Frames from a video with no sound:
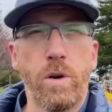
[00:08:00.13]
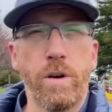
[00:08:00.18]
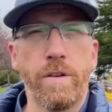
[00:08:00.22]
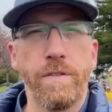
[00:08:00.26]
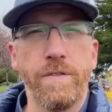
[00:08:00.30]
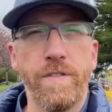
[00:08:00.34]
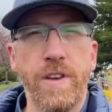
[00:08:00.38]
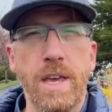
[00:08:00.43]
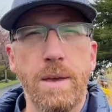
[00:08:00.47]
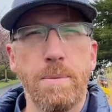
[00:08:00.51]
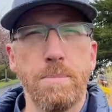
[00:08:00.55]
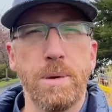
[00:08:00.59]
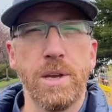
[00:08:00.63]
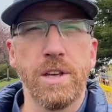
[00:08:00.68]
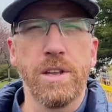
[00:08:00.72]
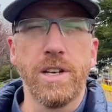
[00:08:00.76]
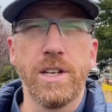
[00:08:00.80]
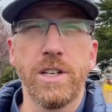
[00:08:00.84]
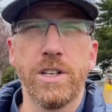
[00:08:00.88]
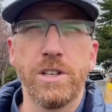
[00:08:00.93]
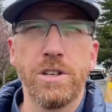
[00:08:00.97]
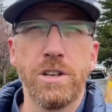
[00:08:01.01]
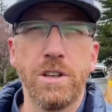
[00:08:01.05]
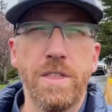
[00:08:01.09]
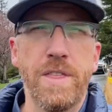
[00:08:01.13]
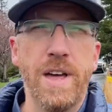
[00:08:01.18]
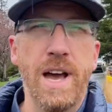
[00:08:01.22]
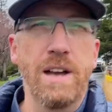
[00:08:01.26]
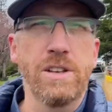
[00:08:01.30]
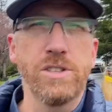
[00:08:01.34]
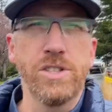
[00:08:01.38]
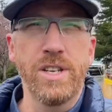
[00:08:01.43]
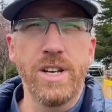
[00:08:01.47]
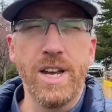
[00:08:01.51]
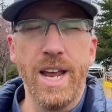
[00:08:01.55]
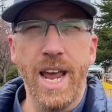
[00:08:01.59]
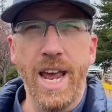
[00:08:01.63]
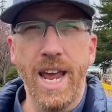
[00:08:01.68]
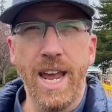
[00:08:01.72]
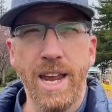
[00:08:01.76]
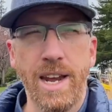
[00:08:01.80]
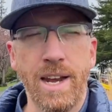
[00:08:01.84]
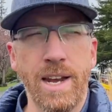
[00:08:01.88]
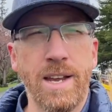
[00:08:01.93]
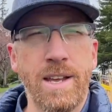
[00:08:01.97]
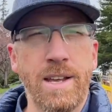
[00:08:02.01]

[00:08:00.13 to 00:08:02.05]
feet, built in 2008.